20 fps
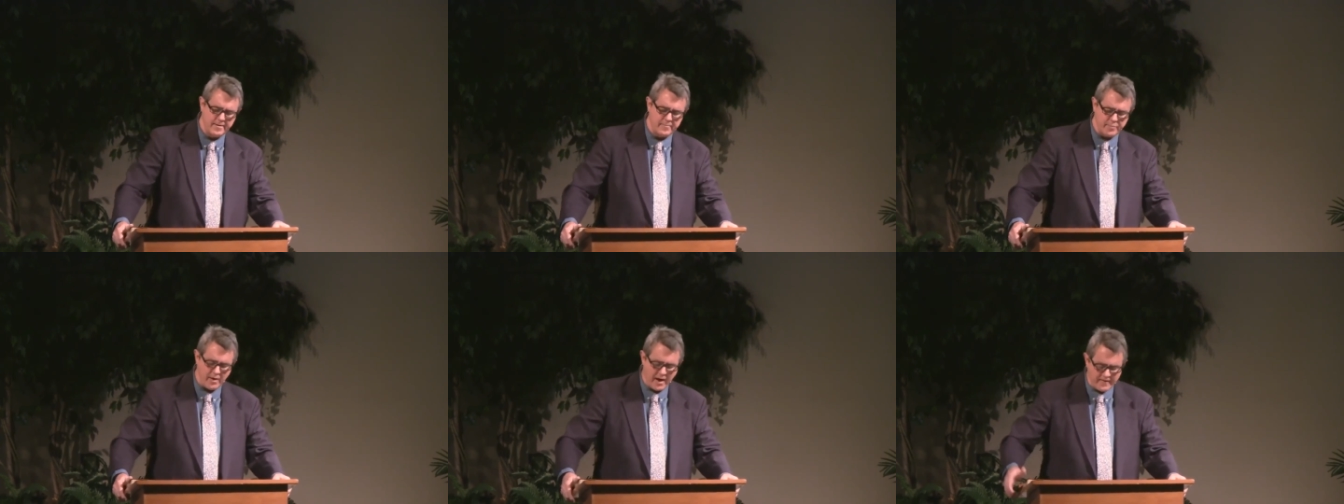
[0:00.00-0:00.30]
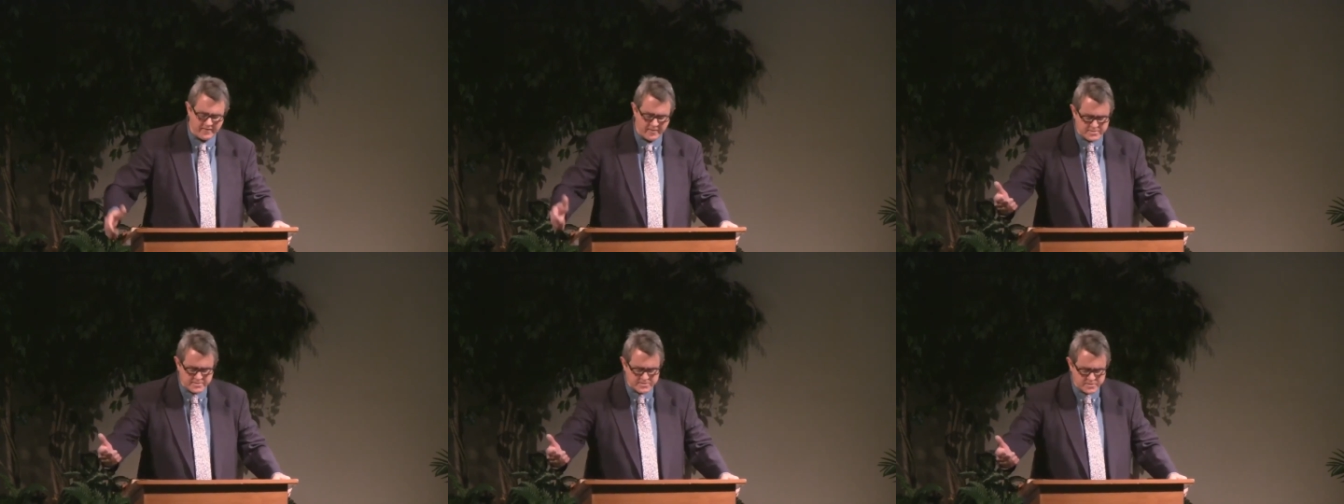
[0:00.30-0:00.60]

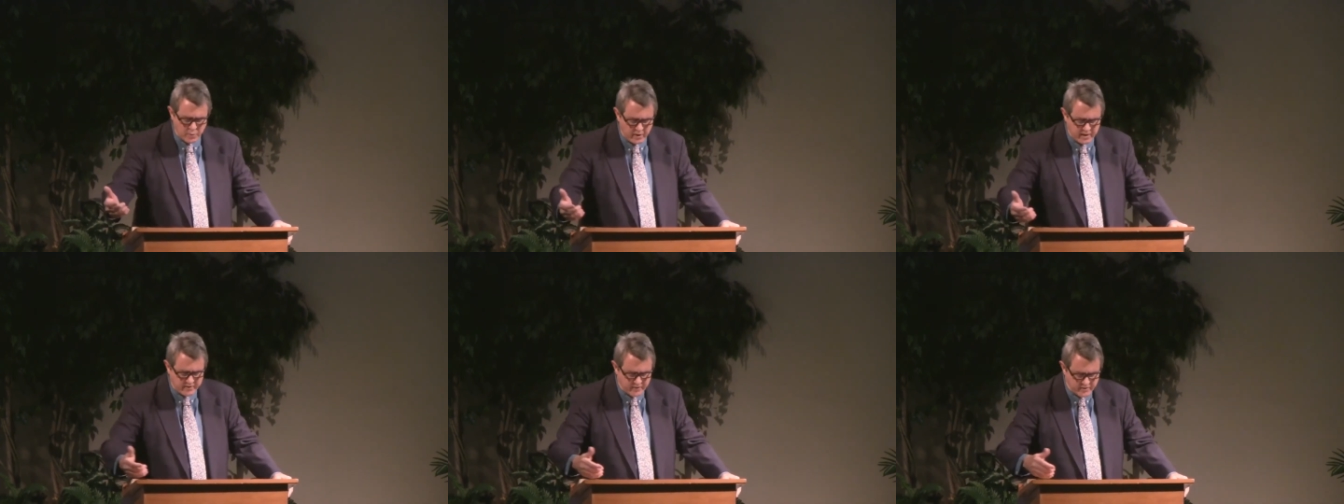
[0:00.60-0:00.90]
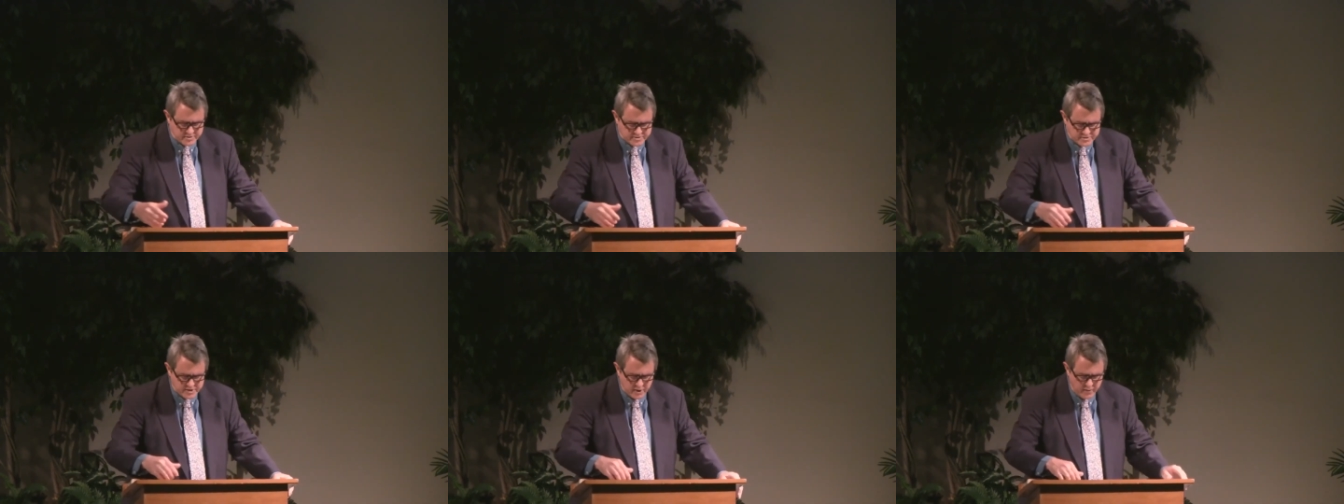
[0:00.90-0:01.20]
Proverbs 20,
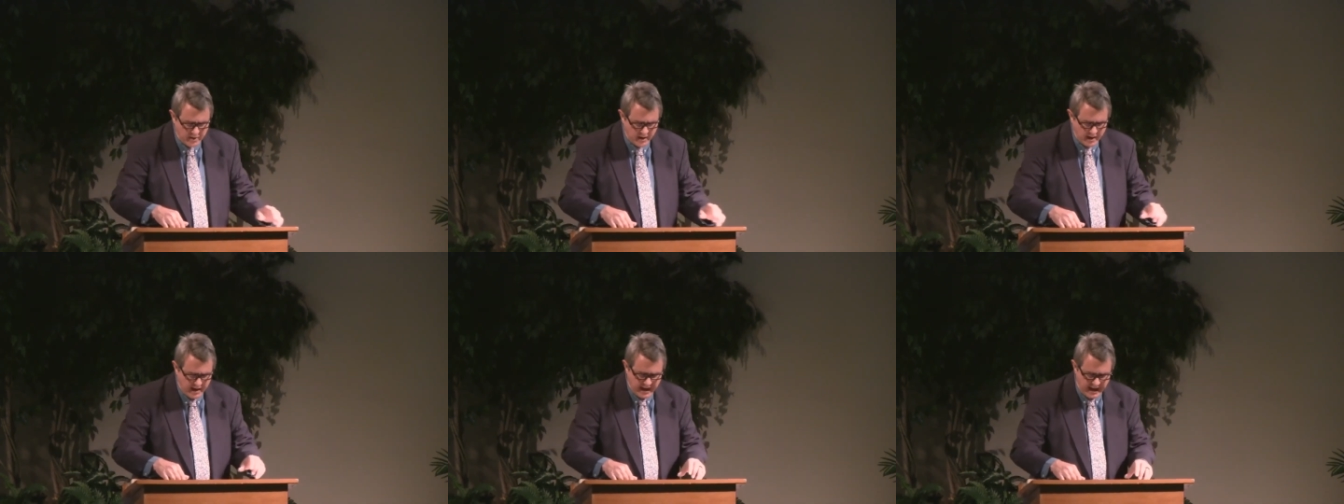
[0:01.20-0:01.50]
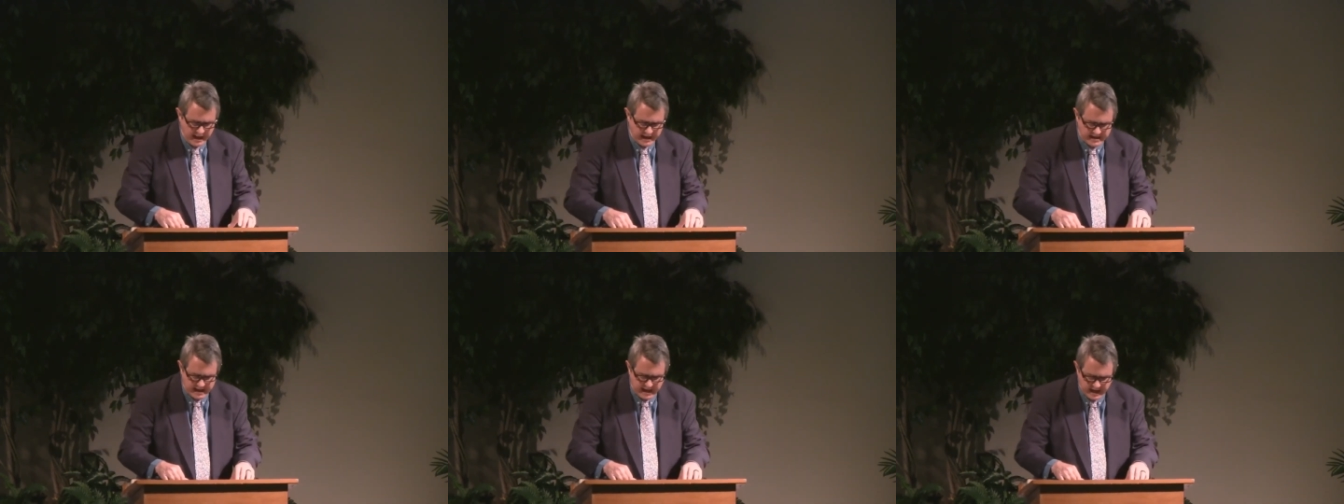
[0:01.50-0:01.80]
verse 2
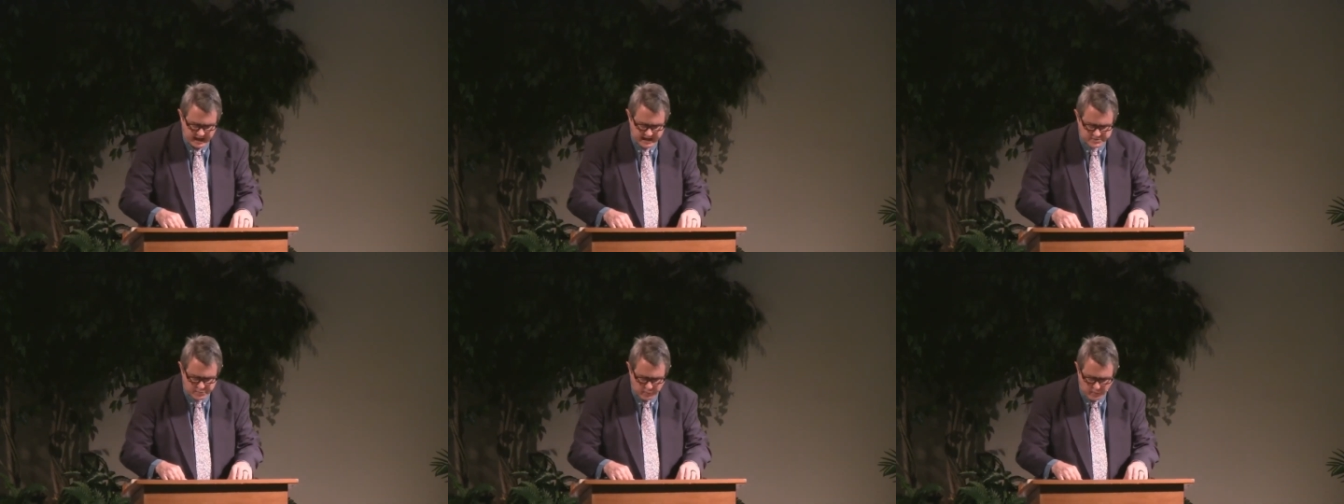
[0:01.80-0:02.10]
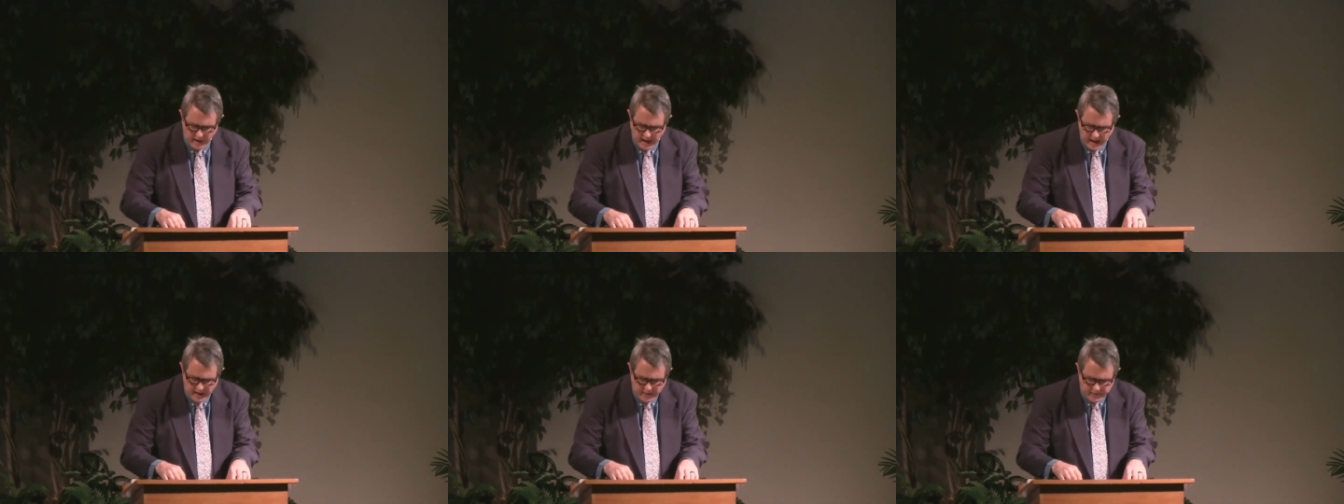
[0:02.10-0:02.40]
A king's
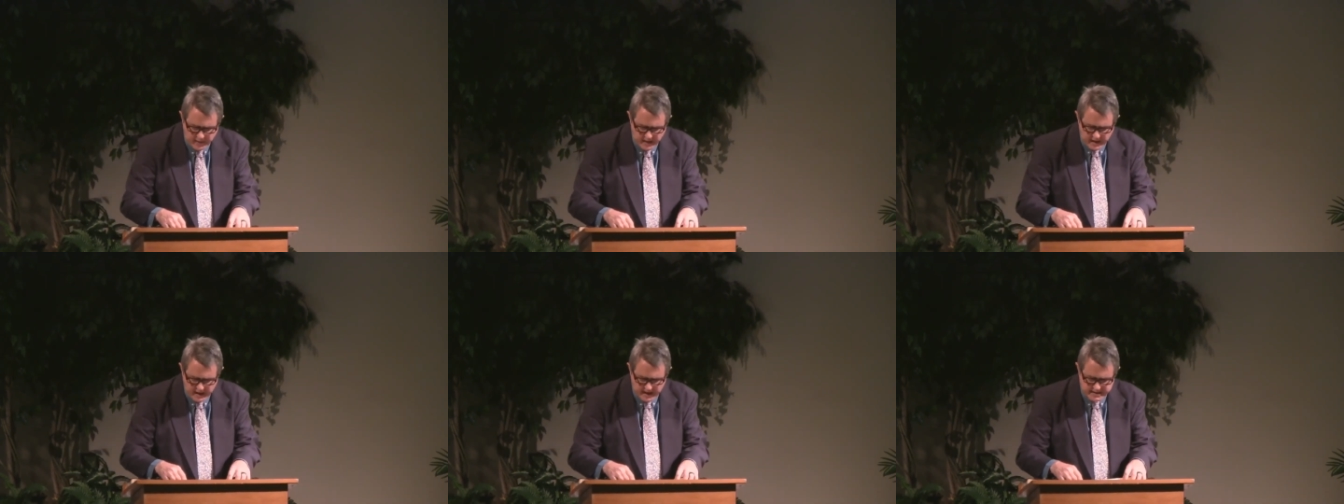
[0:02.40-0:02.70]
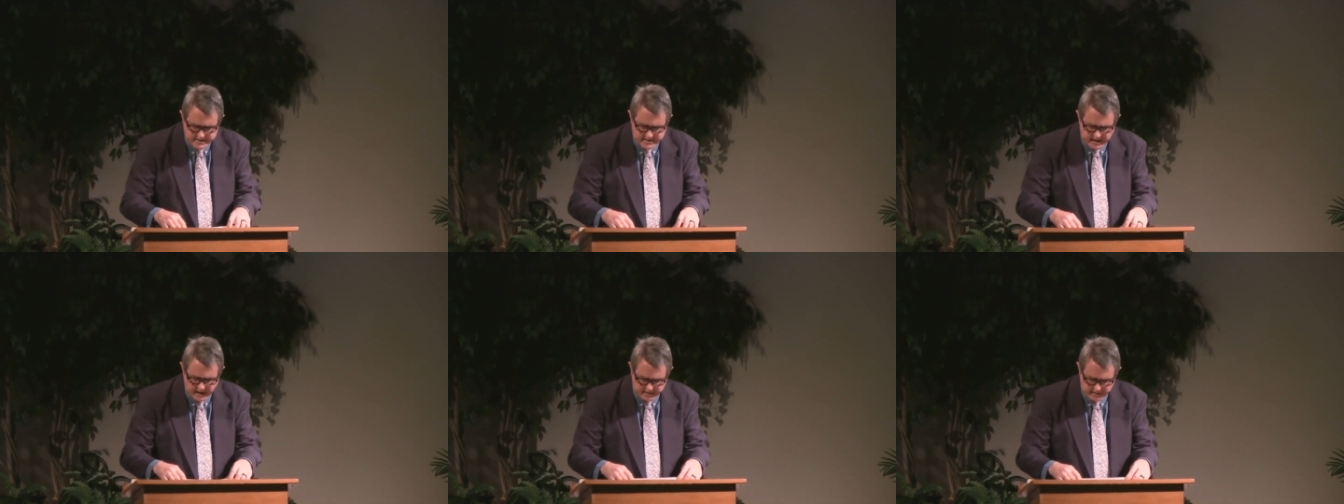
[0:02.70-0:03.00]
wrath
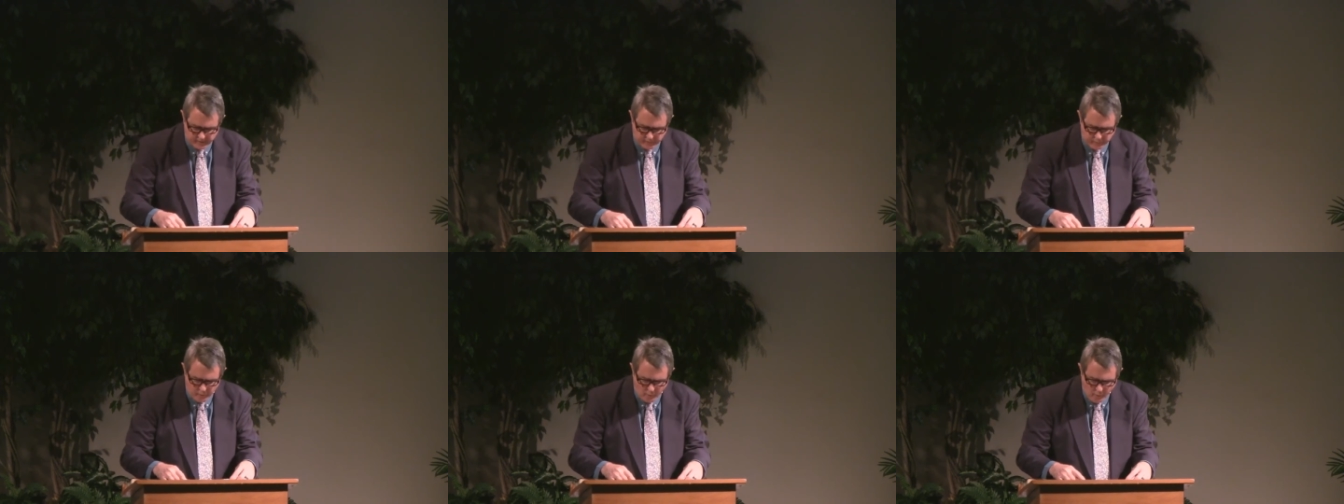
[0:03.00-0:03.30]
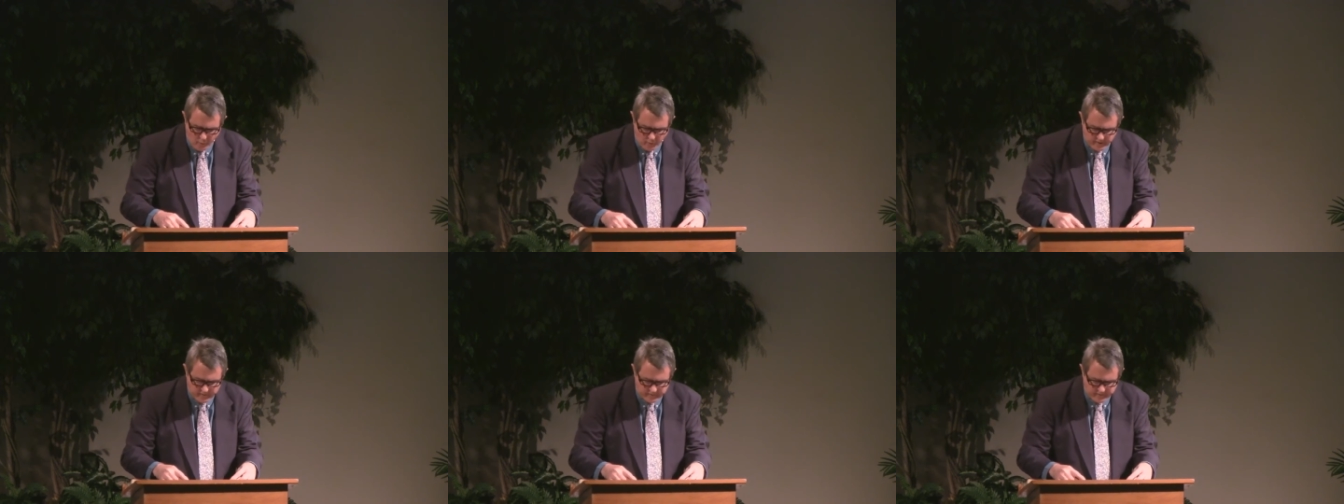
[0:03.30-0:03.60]
is like the
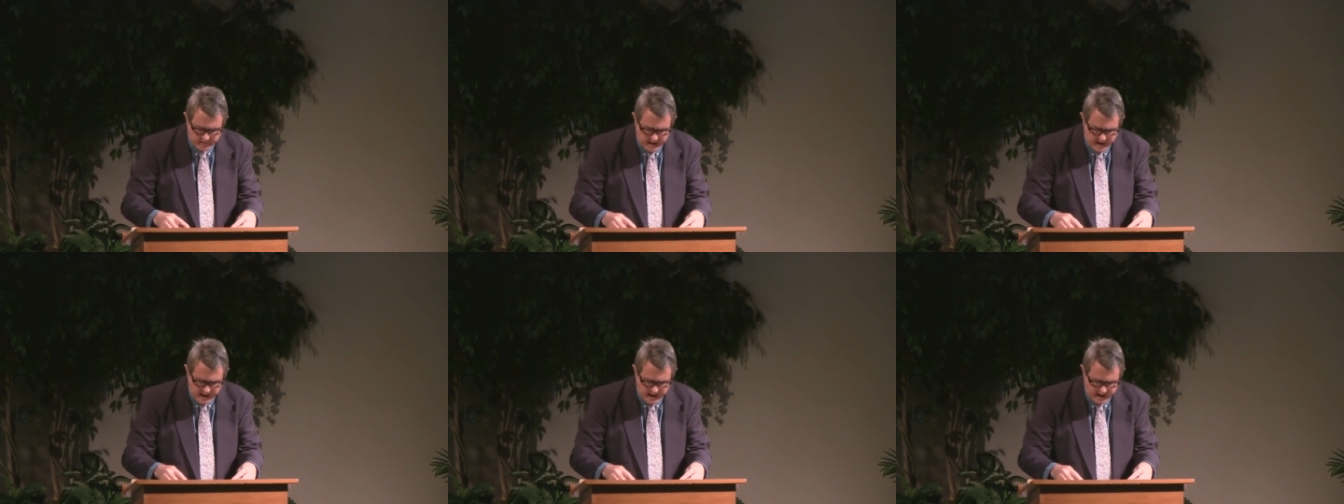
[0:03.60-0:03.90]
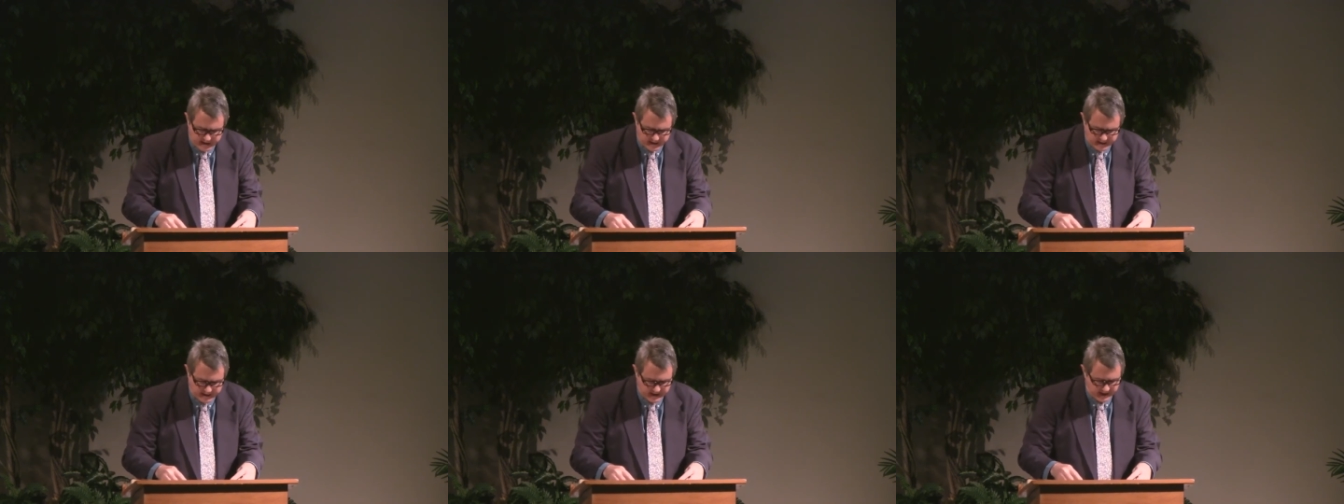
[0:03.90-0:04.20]
roar of a
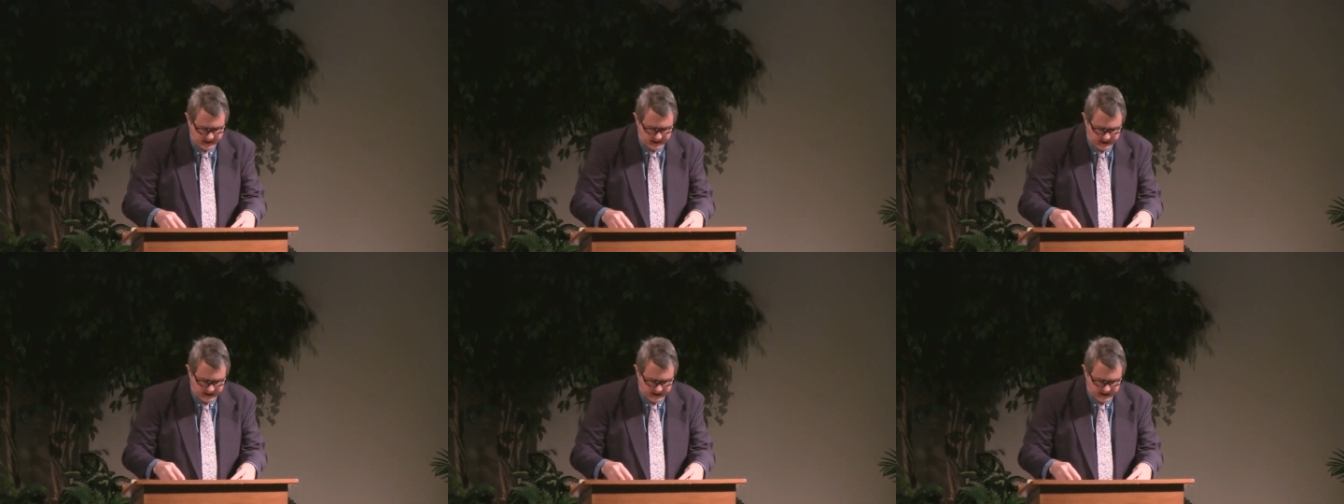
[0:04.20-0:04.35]
lion.